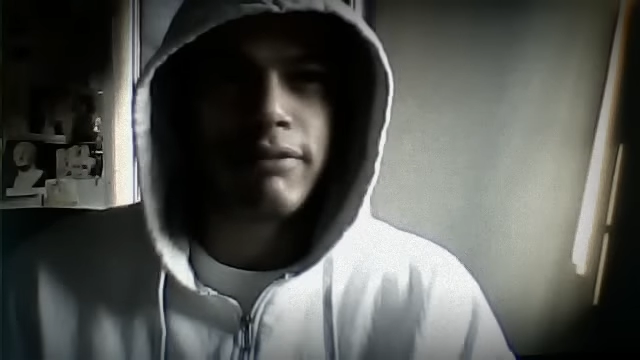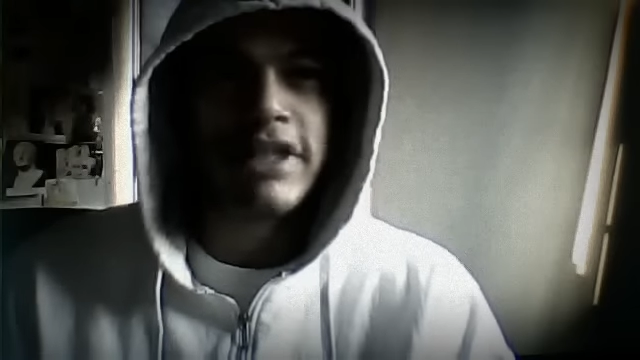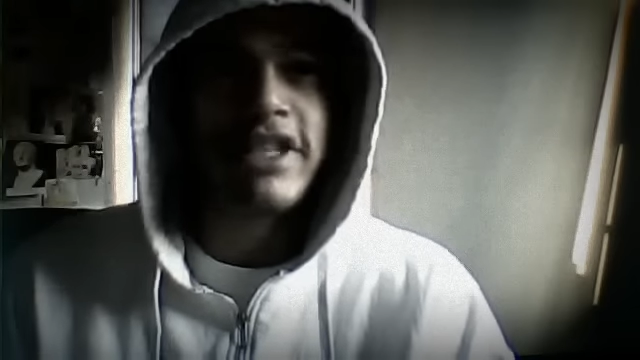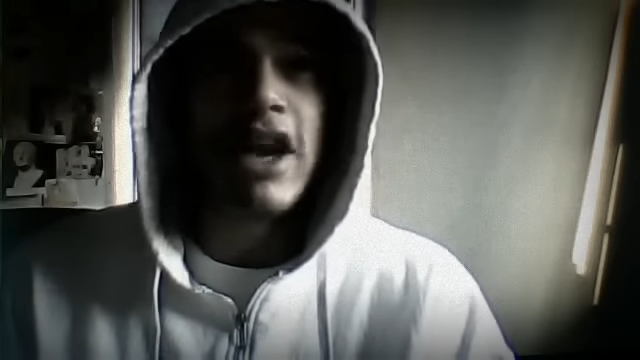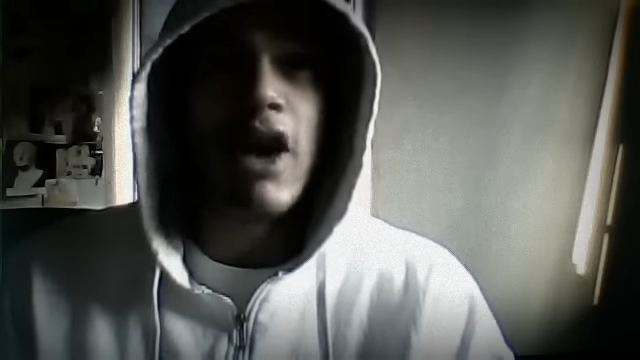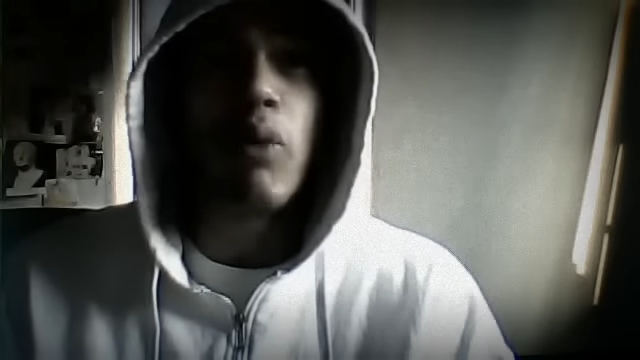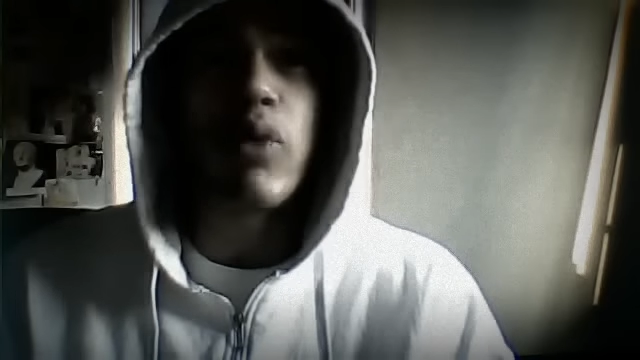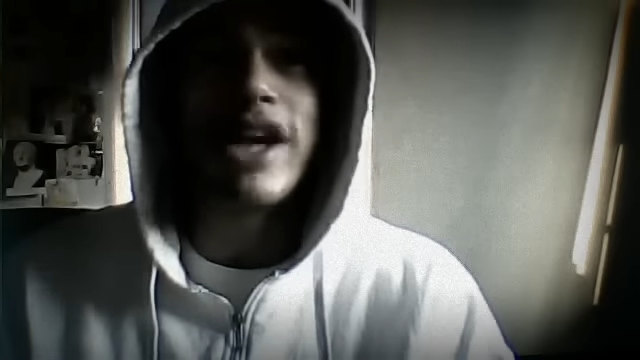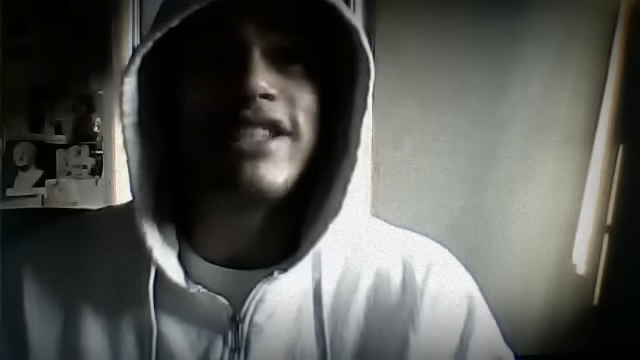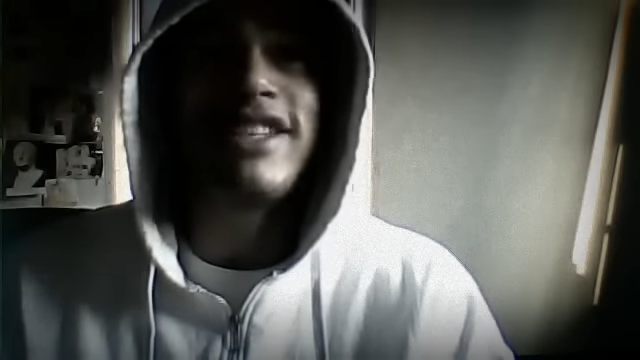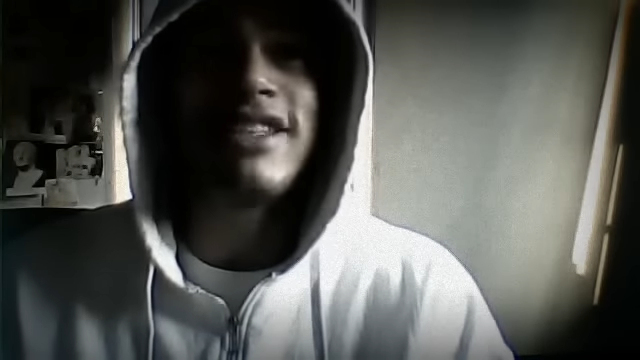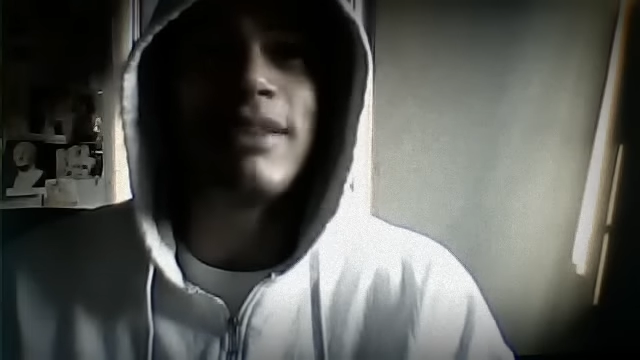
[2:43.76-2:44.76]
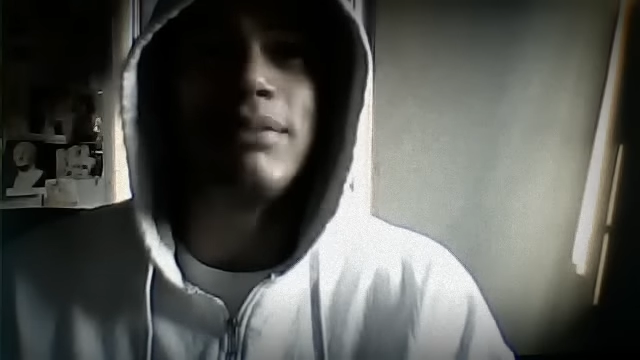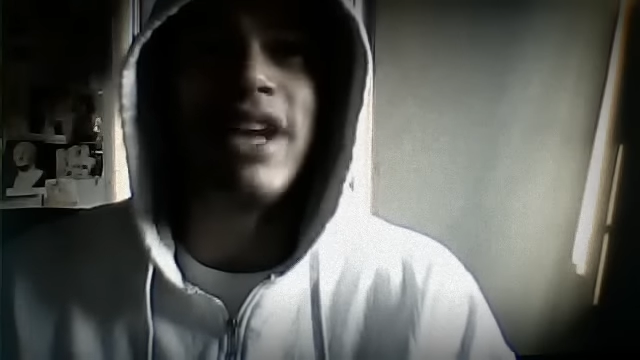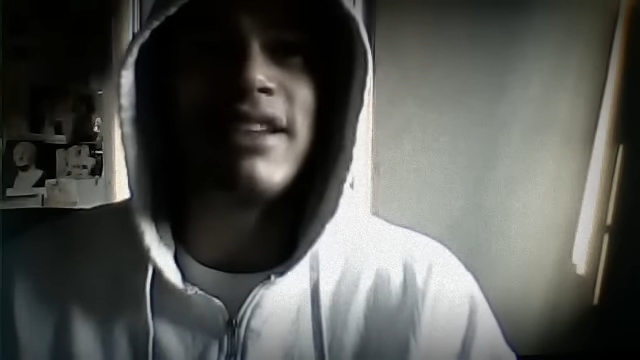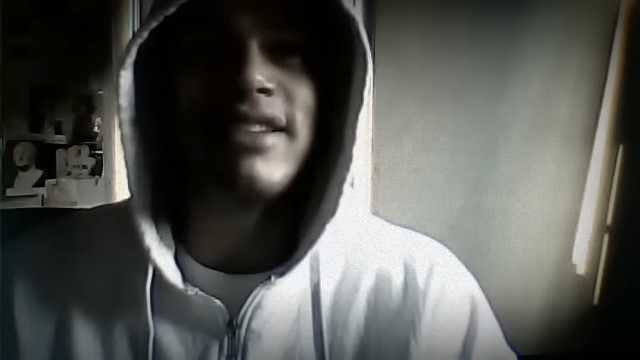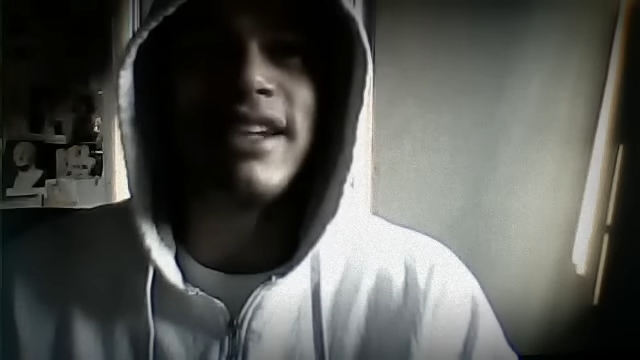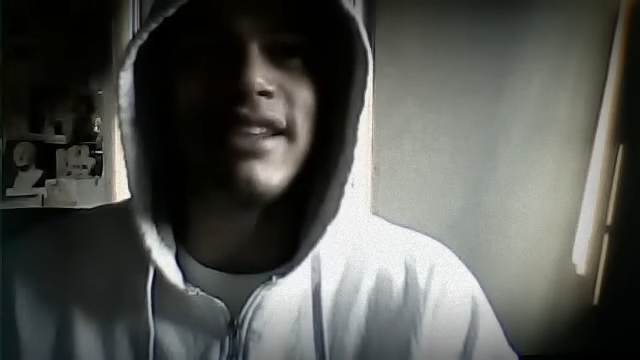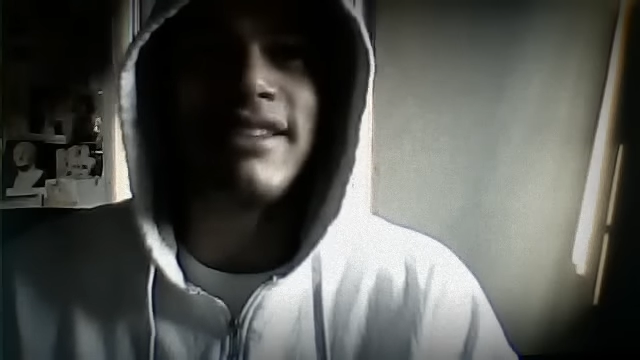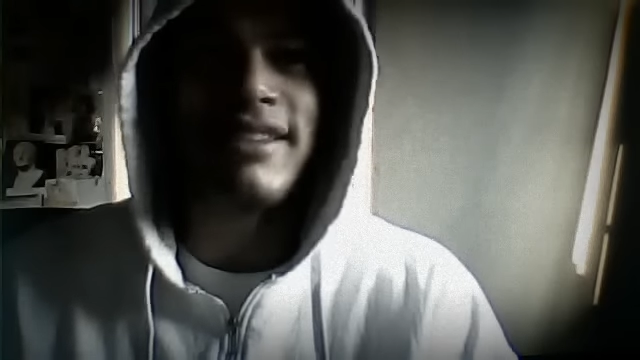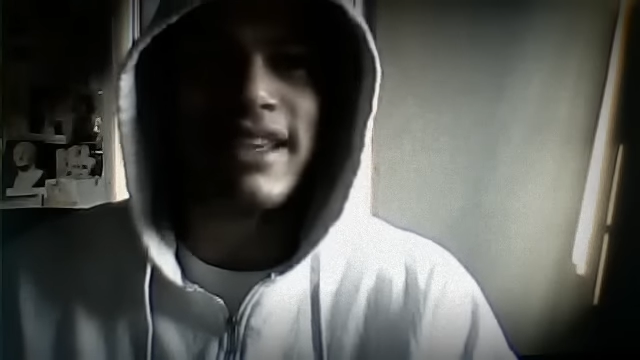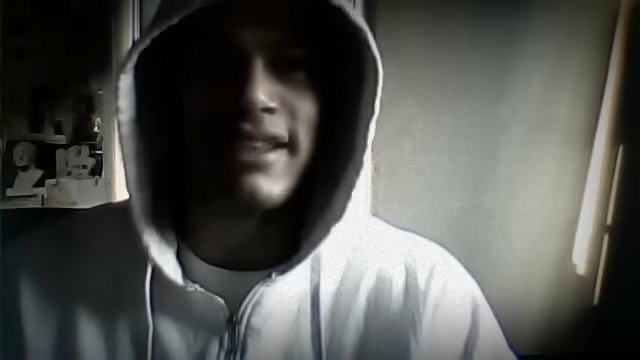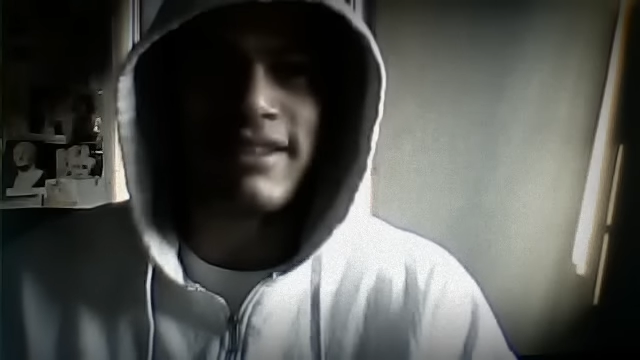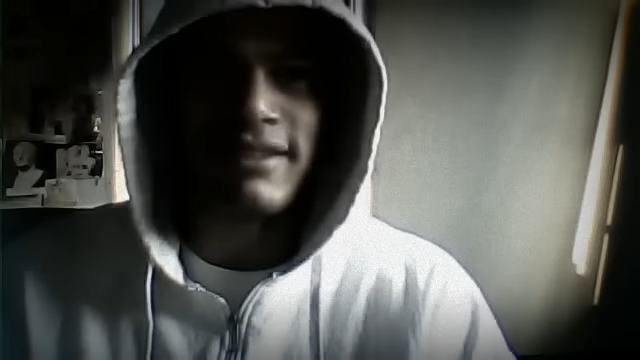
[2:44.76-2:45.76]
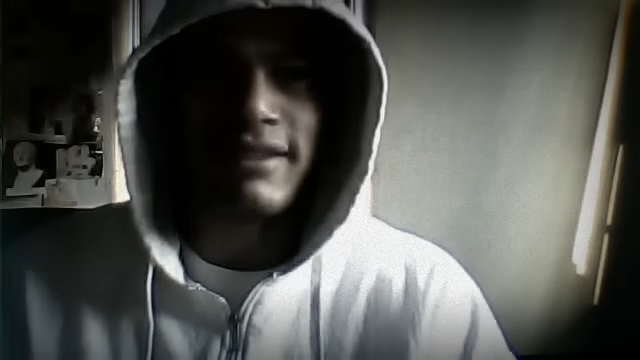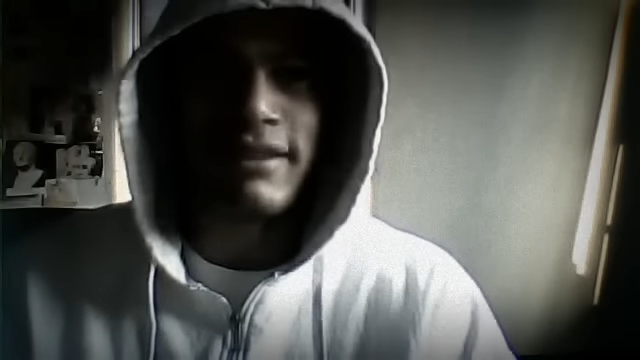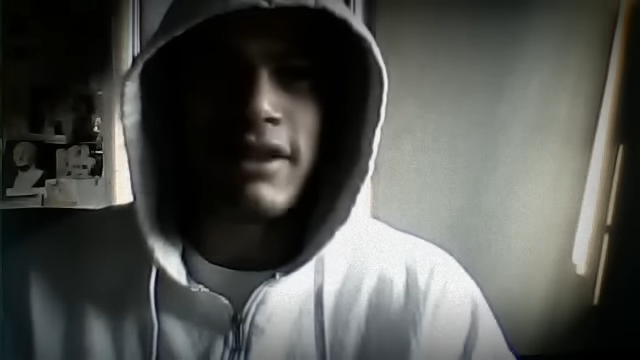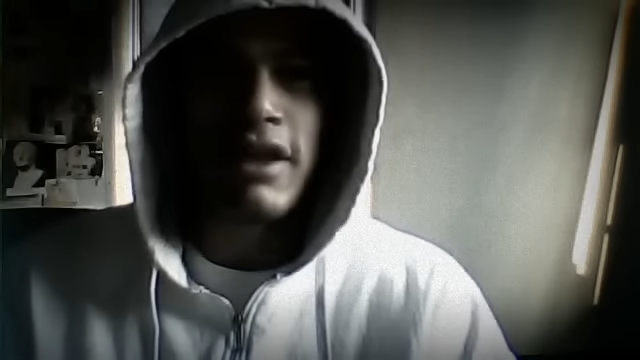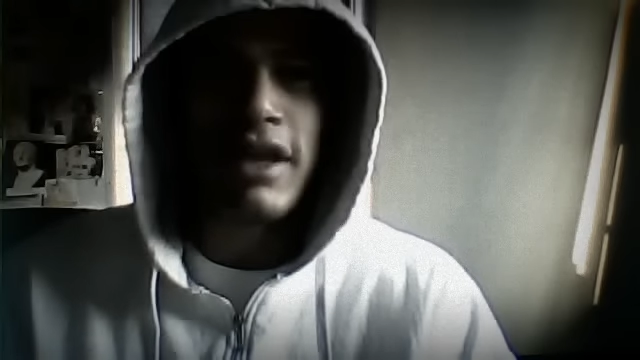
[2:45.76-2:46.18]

They say, oh, racism doesn't exist.